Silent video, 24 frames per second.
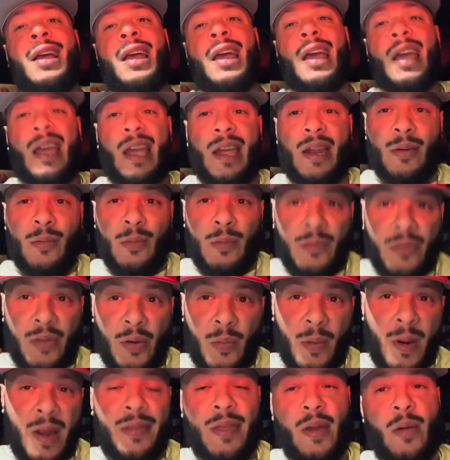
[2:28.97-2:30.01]
in the
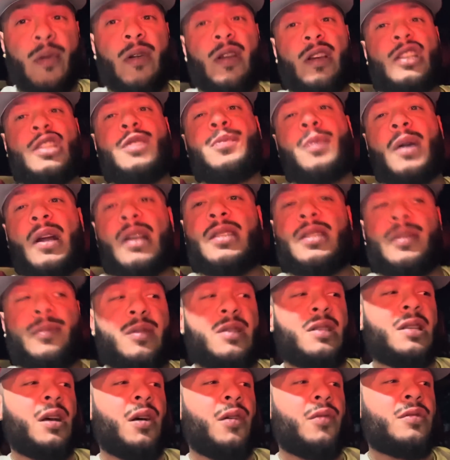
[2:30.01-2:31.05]
way they would express
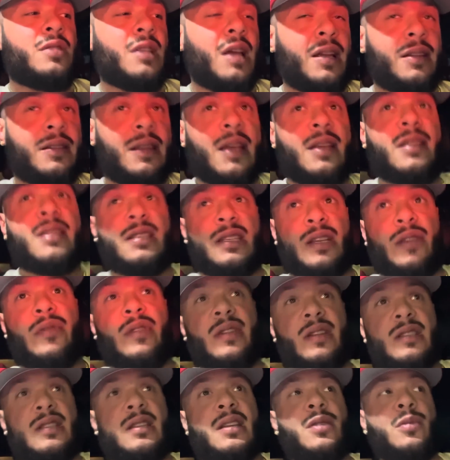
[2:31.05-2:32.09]
themselves. Like, they
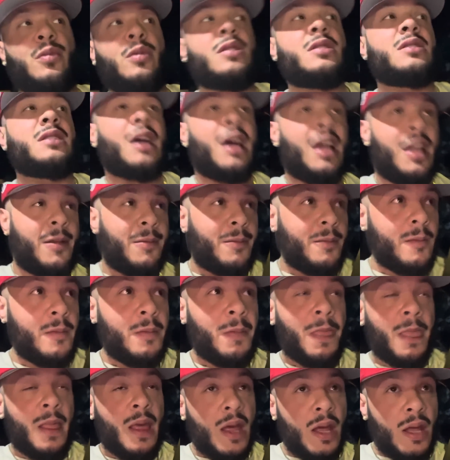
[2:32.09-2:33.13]
seriously was like,
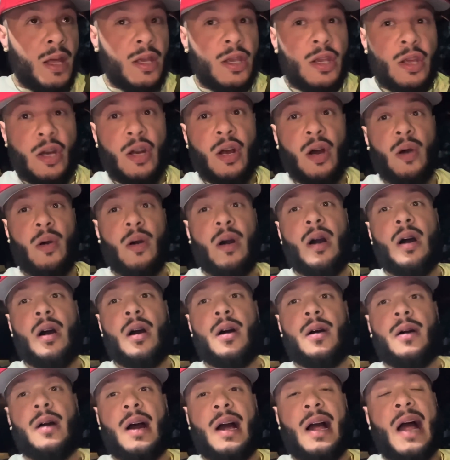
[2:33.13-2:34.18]

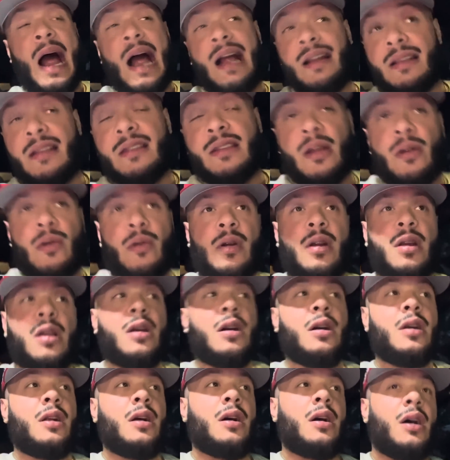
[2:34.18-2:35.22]
I think they were a
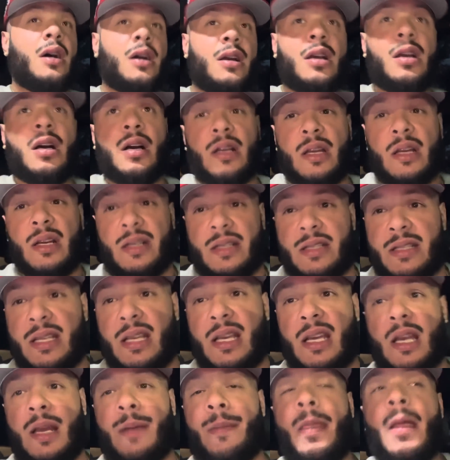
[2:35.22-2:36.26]
good
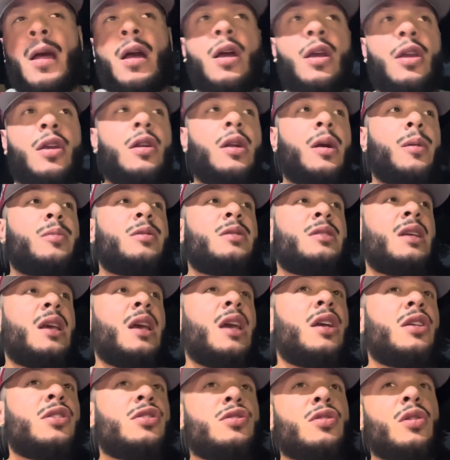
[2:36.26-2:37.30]
team. You know what I'm
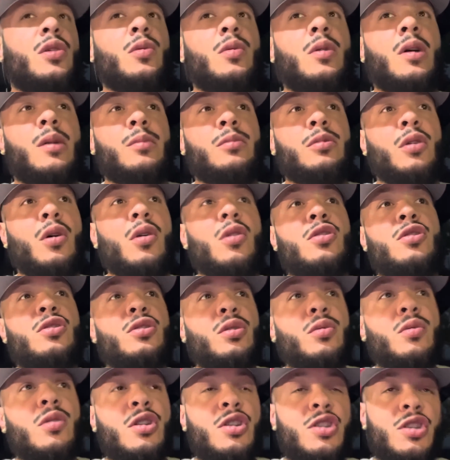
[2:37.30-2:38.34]
saying? So long
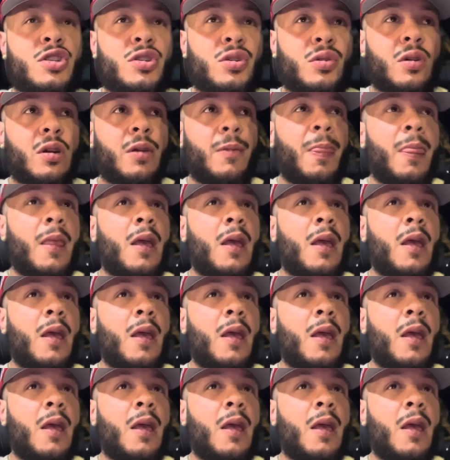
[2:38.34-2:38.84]
story short,